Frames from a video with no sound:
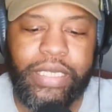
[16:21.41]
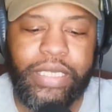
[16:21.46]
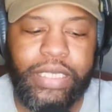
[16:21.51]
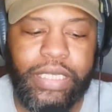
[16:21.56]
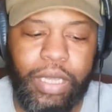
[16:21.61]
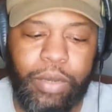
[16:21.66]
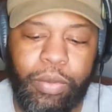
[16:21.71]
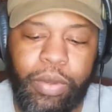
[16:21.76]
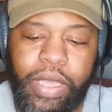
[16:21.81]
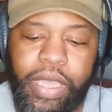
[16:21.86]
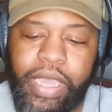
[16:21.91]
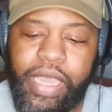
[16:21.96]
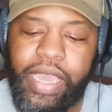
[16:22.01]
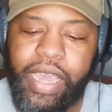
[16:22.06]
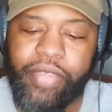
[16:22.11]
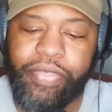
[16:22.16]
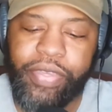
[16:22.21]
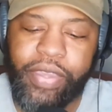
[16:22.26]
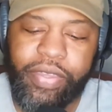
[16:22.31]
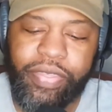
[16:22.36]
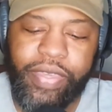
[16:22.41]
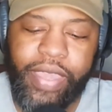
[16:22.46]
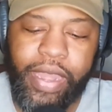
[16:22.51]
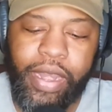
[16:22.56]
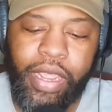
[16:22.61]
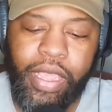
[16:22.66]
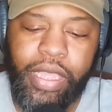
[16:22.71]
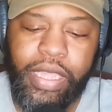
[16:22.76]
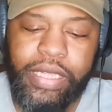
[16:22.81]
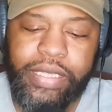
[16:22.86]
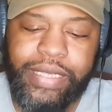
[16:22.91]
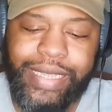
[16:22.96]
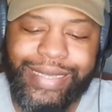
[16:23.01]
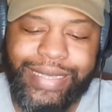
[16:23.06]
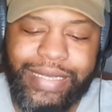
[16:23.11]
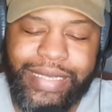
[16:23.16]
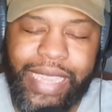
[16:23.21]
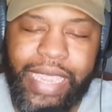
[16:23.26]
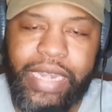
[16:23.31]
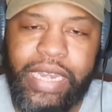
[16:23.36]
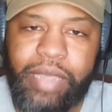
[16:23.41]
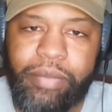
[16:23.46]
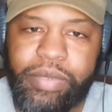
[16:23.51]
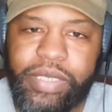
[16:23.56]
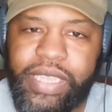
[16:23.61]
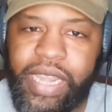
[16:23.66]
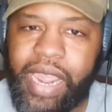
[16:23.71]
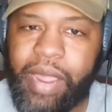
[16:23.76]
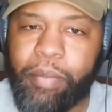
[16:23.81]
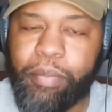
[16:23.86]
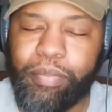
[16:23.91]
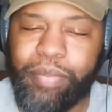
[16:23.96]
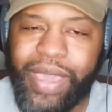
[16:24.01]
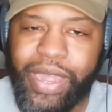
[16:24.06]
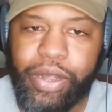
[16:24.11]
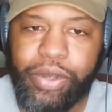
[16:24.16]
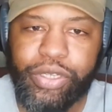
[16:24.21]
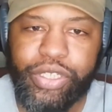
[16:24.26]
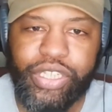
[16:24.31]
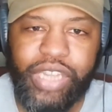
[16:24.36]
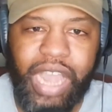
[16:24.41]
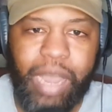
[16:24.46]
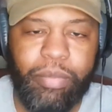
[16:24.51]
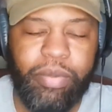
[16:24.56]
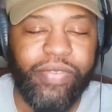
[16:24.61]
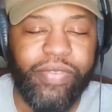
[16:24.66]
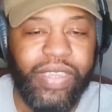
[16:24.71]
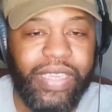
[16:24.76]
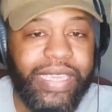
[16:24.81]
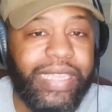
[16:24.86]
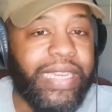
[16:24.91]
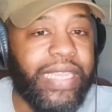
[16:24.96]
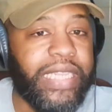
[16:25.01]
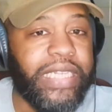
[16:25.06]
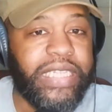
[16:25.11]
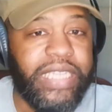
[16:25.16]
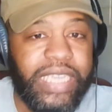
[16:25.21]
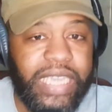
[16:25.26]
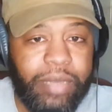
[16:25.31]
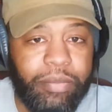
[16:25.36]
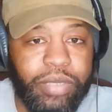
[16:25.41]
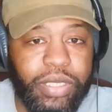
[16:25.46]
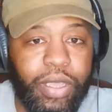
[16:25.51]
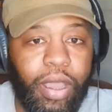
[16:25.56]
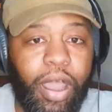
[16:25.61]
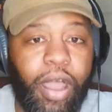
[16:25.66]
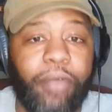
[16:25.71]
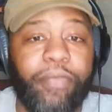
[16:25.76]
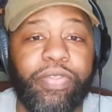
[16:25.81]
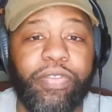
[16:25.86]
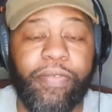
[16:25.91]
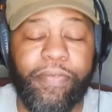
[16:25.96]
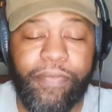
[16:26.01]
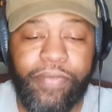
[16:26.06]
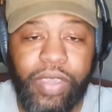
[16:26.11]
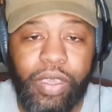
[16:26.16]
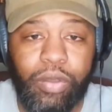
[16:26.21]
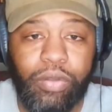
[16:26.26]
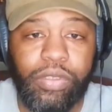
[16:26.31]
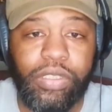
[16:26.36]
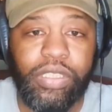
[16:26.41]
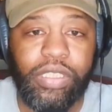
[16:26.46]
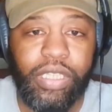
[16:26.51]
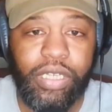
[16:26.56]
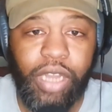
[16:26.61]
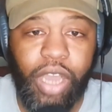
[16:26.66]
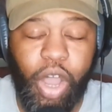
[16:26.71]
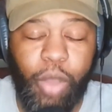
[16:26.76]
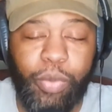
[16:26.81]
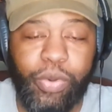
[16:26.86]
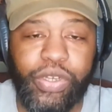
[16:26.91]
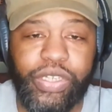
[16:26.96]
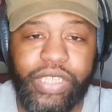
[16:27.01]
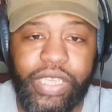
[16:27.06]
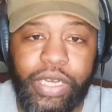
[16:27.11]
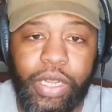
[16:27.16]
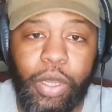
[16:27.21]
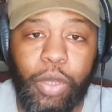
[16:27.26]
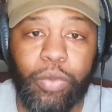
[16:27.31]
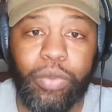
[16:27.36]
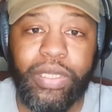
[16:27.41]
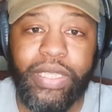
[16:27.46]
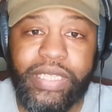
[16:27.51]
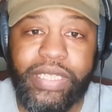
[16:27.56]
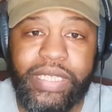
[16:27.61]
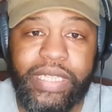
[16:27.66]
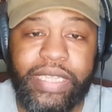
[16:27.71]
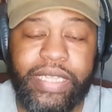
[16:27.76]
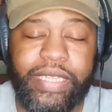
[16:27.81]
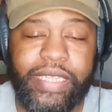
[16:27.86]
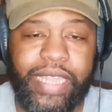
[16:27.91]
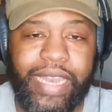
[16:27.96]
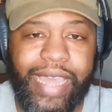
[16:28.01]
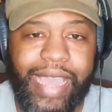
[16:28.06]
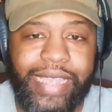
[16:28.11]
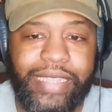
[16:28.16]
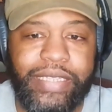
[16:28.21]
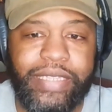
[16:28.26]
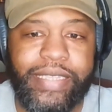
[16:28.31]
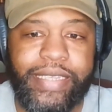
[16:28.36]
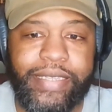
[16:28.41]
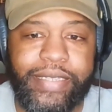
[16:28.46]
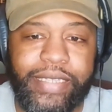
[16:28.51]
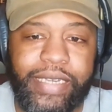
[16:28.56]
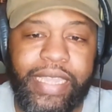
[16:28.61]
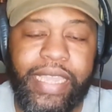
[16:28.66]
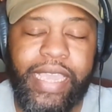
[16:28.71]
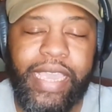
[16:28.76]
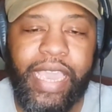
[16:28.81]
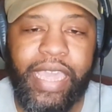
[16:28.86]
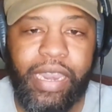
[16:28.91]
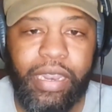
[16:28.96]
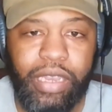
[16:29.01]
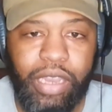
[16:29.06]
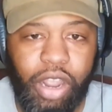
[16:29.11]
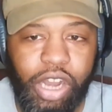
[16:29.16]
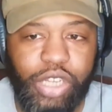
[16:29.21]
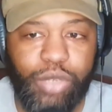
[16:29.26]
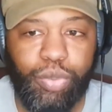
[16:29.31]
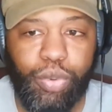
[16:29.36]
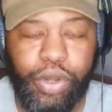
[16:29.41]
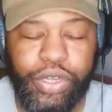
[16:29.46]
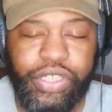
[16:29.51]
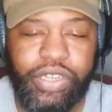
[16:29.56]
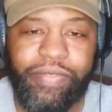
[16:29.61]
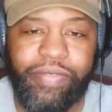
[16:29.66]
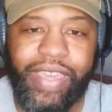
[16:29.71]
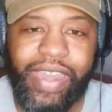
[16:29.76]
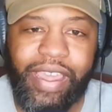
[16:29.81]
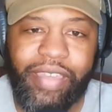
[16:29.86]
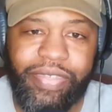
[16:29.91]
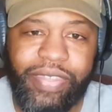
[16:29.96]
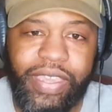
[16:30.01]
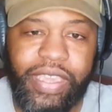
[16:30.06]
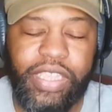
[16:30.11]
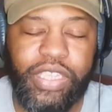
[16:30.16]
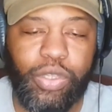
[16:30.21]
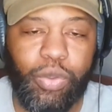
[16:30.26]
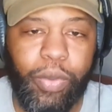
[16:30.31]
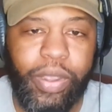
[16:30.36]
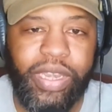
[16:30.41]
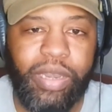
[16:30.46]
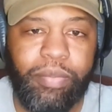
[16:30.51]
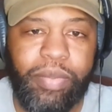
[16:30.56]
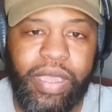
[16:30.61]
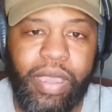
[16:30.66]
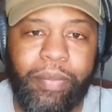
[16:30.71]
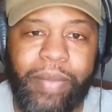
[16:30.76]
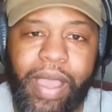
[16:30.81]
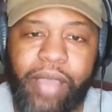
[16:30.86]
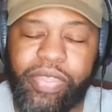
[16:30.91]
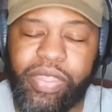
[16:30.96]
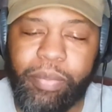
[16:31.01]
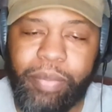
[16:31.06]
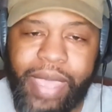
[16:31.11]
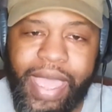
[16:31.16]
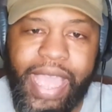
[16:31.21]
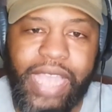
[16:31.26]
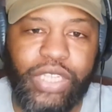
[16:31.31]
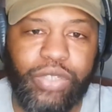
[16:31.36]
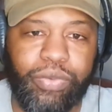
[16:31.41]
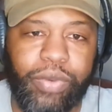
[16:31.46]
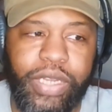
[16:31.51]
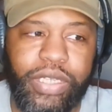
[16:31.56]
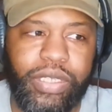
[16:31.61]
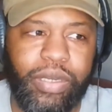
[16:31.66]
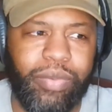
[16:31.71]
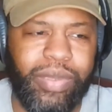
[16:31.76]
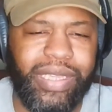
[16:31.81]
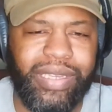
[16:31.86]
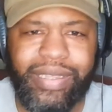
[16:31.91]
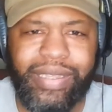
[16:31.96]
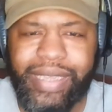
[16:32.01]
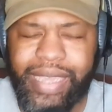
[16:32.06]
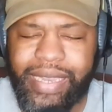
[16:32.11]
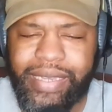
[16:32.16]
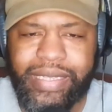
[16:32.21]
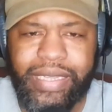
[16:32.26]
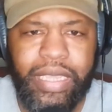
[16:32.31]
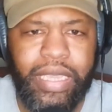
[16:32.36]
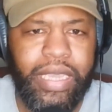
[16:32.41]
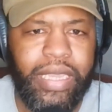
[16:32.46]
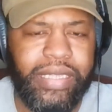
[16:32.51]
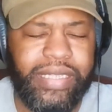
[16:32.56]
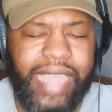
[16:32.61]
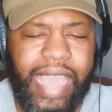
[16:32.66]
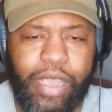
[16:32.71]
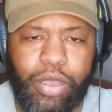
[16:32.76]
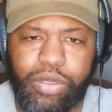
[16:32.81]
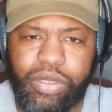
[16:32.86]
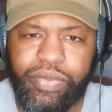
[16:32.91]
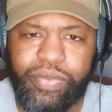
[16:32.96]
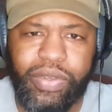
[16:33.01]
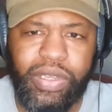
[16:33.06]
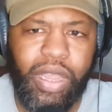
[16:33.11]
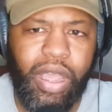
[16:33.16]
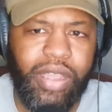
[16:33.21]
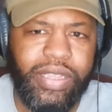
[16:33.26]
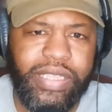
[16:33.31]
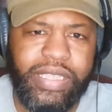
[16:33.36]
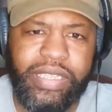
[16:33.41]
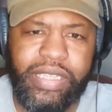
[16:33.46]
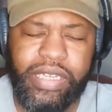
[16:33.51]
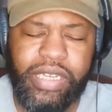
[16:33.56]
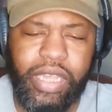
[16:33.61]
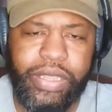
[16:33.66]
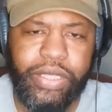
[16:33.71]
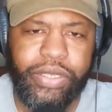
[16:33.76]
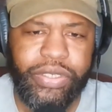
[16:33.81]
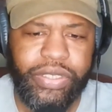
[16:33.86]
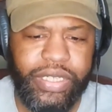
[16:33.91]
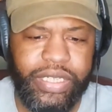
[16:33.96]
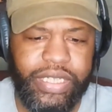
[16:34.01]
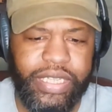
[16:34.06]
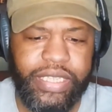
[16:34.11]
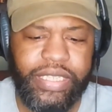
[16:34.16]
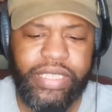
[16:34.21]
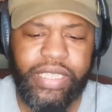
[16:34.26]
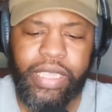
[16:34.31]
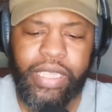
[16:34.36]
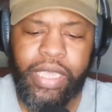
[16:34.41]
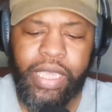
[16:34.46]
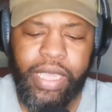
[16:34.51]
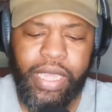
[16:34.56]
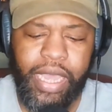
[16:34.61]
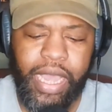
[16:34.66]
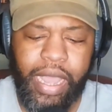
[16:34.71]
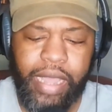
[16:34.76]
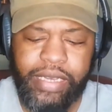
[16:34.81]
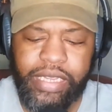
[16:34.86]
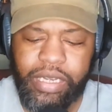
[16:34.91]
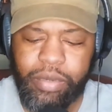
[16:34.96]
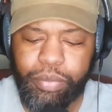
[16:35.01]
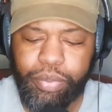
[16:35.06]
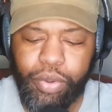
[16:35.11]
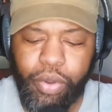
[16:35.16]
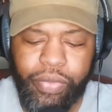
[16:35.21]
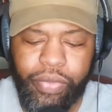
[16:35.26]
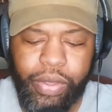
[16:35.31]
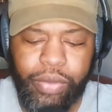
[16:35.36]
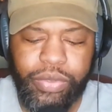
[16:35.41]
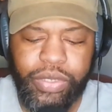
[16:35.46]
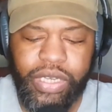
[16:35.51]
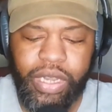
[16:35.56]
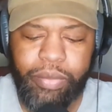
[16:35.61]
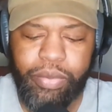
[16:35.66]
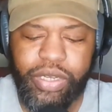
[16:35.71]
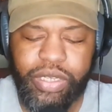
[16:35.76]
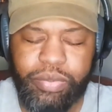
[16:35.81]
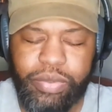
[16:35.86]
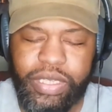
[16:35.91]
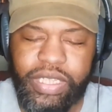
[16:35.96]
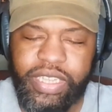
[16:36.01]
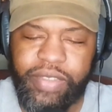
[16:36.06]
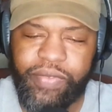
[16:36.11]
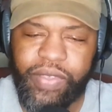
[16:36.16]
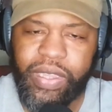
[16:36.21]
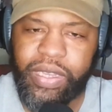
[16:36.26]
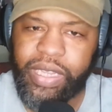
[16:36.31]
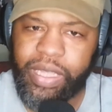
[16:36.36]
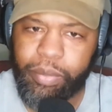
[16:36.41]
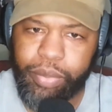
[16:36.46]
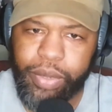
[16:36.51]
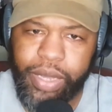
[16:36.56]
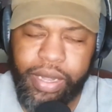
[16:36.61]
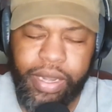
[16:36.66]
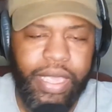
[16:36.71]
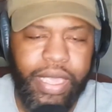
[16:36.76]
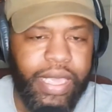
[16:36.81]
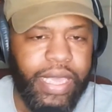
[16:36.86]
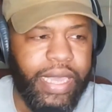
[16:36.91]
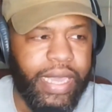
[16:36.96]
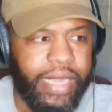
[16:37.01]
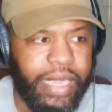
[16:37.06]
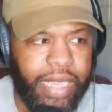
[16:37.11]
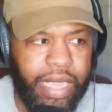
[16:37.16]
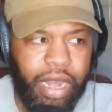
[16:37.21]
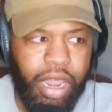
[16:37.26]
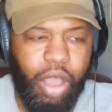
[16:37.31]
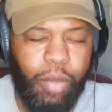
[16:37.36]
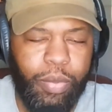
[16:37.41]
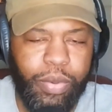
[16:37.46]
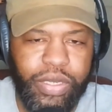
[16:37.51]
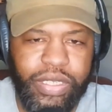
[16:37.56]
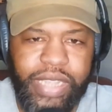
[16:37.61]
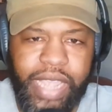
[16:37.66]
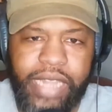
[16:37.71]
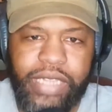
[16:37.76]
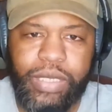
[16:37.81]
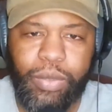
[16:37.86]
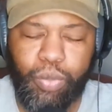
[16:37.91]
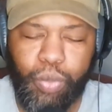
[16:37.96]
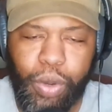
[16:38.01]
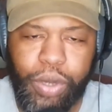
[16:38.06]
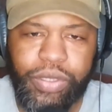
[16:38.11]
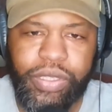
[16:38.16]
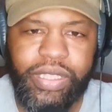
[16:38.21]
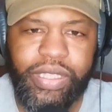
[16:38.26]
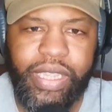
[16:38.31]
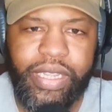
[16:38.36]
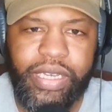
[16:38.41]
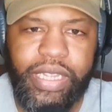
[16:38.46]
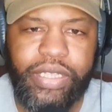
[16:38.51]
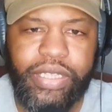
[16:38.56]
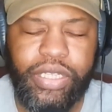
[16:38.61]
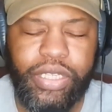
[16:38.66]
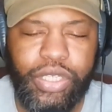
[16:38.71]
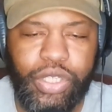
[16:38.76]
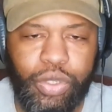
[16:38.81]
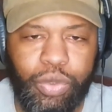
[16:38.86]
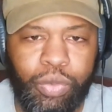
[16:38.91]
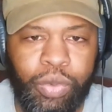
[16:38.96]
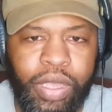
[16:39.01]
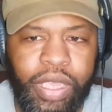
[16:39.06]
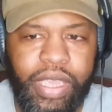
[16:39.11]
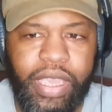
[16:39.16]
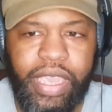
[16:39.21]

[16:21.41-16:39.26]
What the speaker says: So I think that Texas A&M did a better job of getting teams off the field than Auburn did holistically last season. And a large portion of that, I think, is going to be about the pass rush. And we can look at tackles for loss as another statistic. I didn't pull those numbers specifically. But again, Auburn's got some work that they need to do.